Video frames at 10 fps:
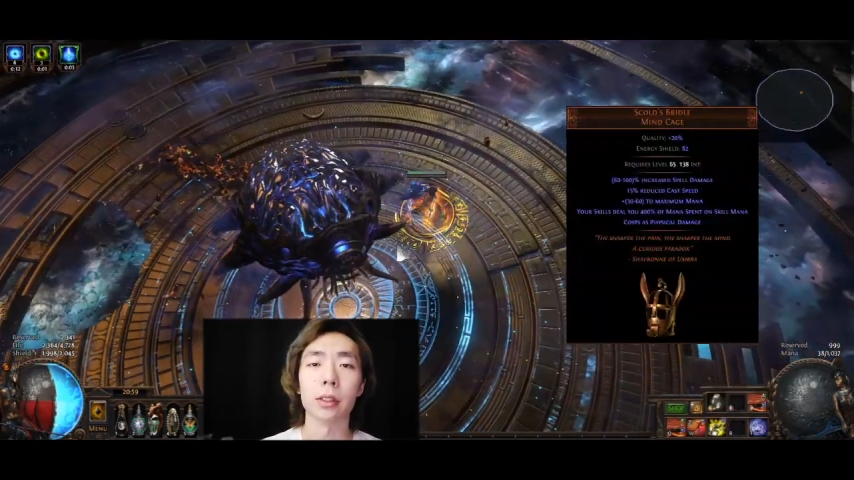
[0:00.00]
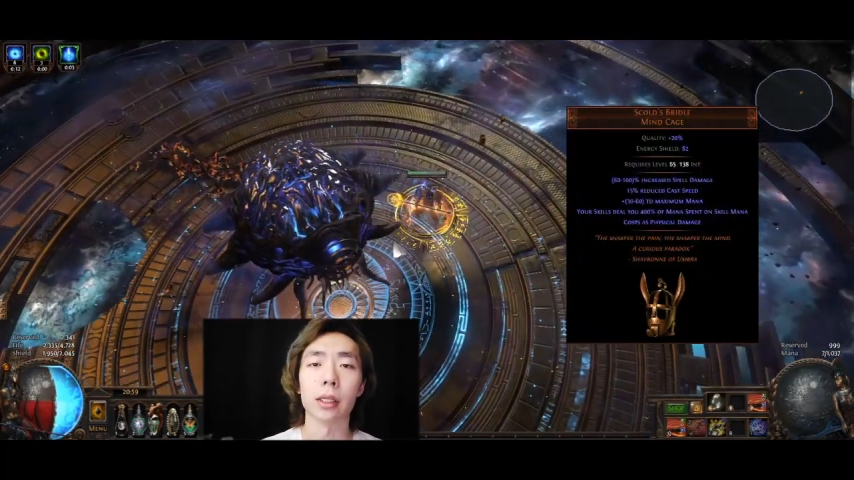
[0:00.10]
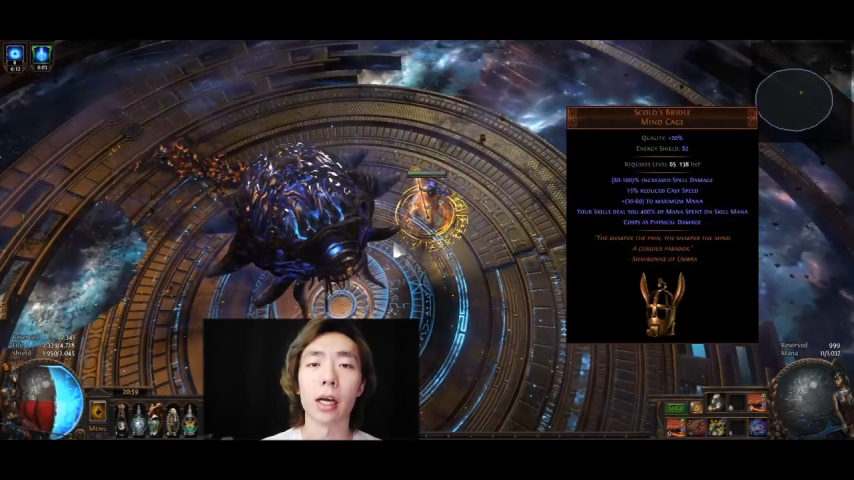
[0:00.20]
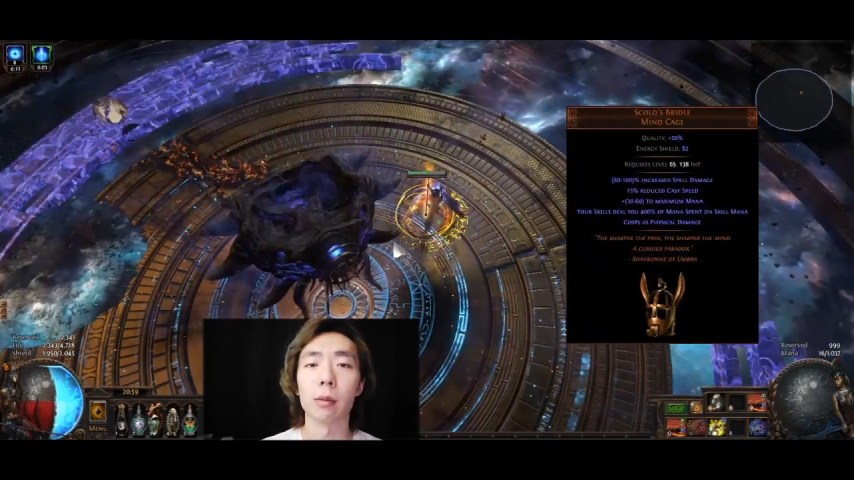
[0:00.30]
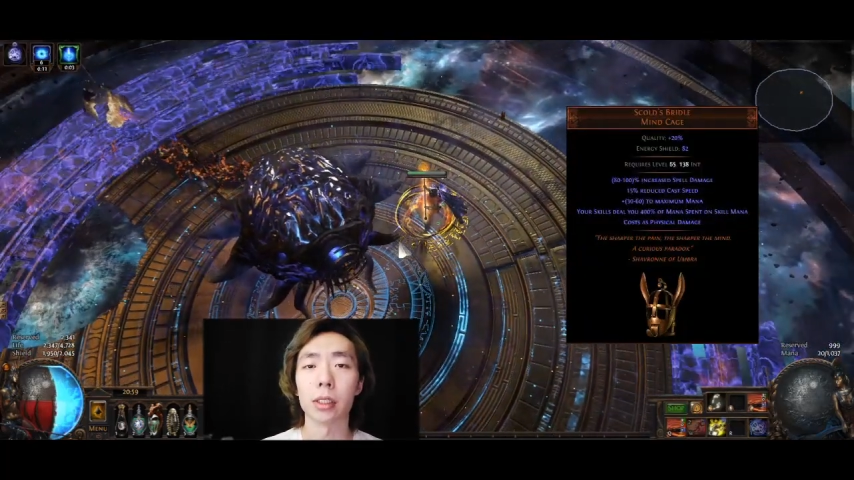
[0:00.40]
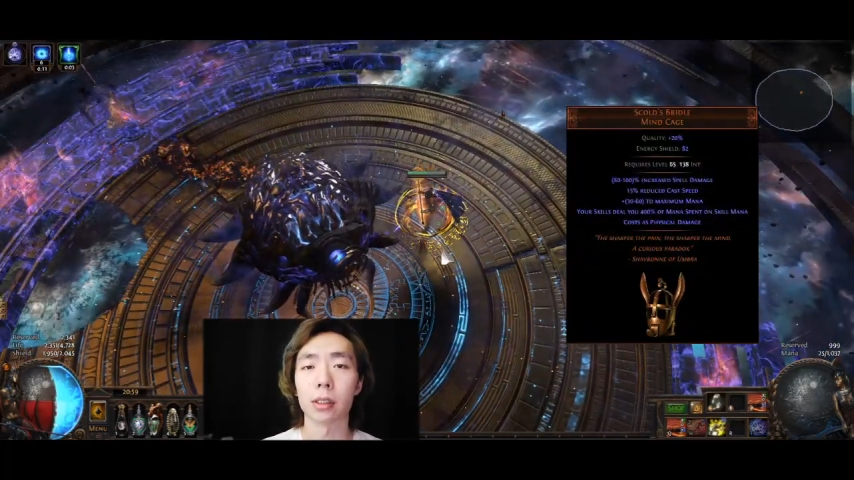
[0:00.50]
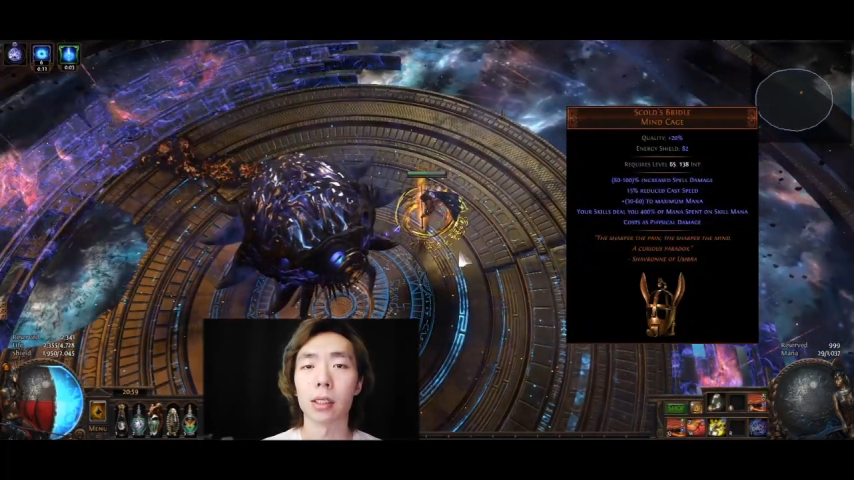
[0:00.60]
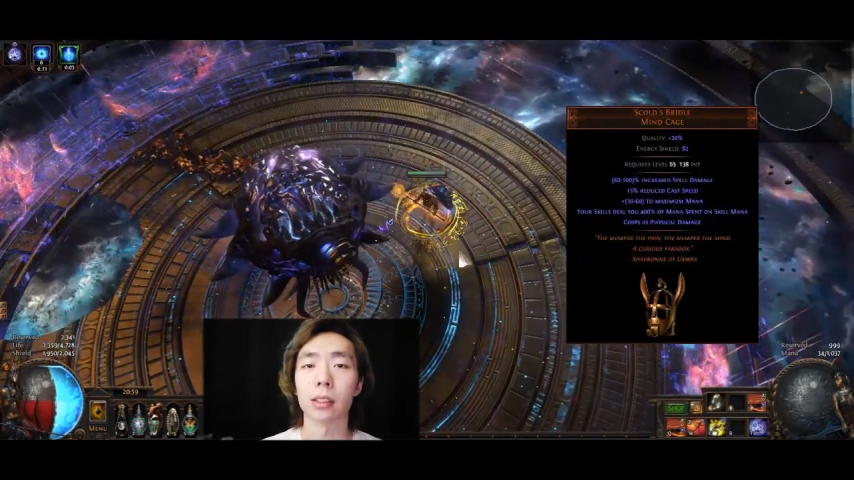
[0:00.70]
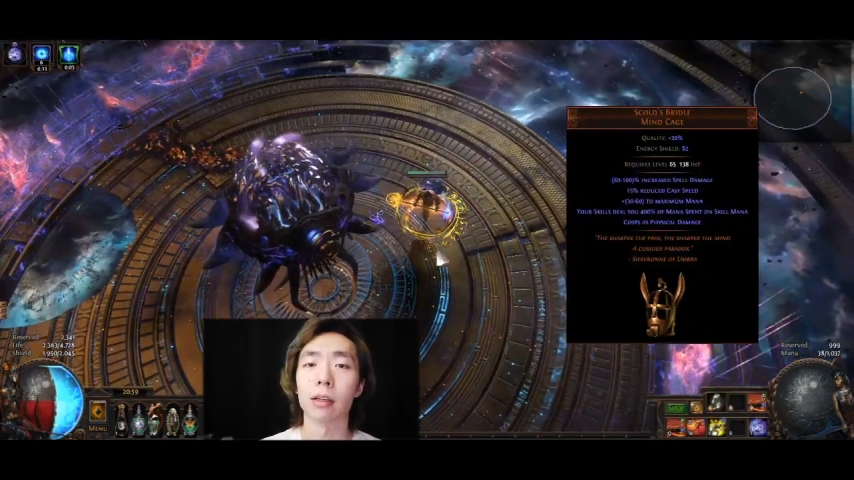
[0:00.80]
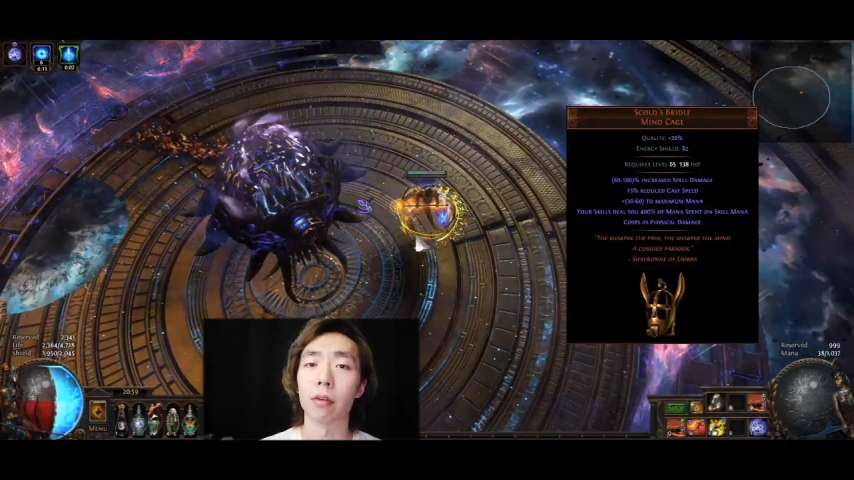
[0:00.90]
in the helmet slot
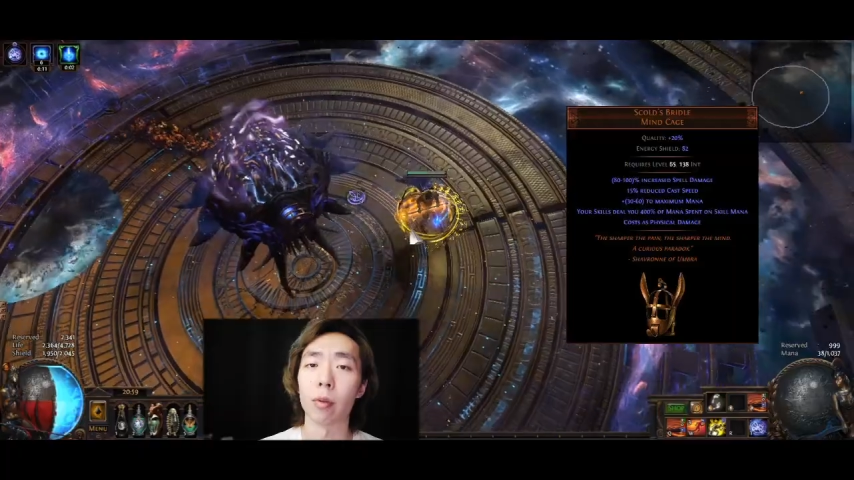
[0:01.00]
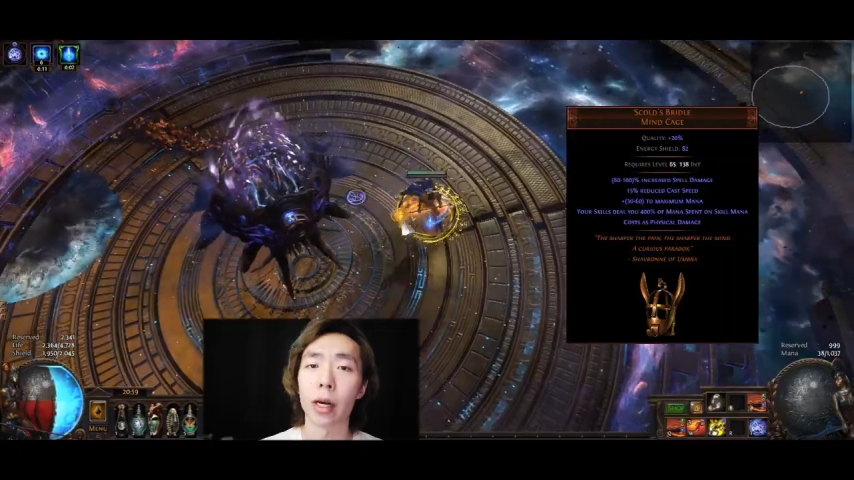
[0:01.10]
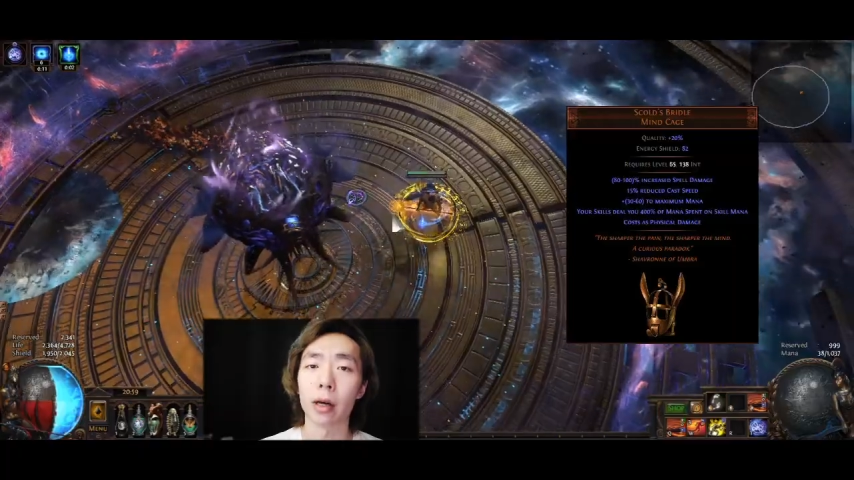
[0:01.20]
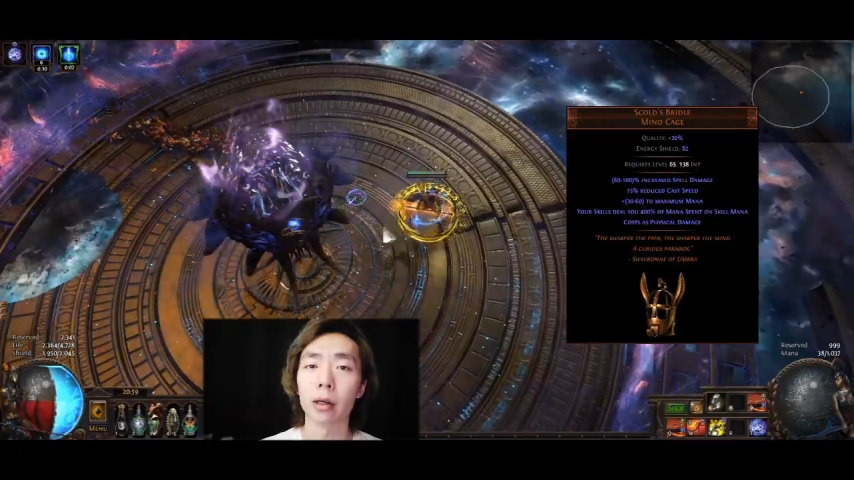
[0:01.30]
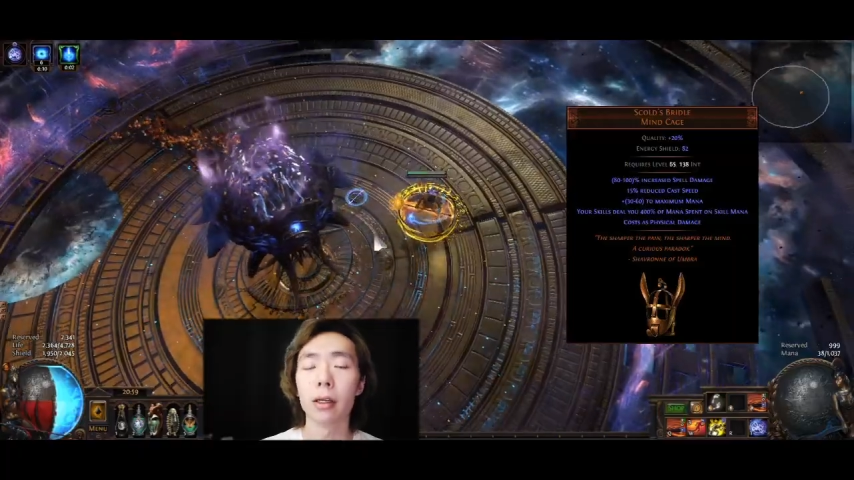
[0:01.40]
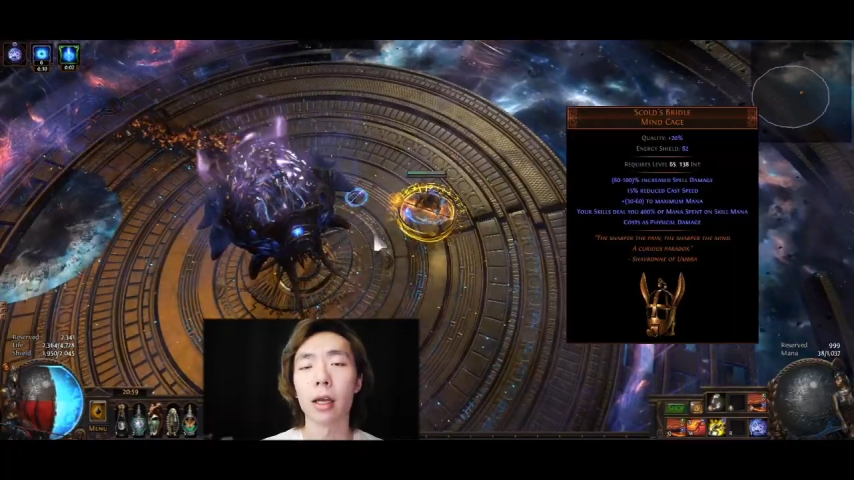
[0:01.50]
instead of a rare,